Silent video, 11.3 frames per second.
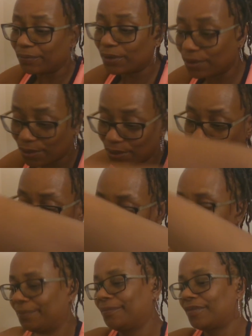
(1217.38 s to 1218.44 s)

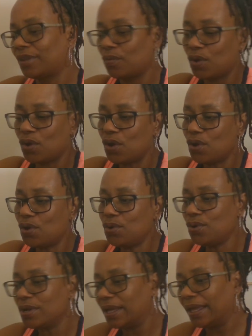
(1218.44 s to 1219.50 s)
Woohoo! Woohoo!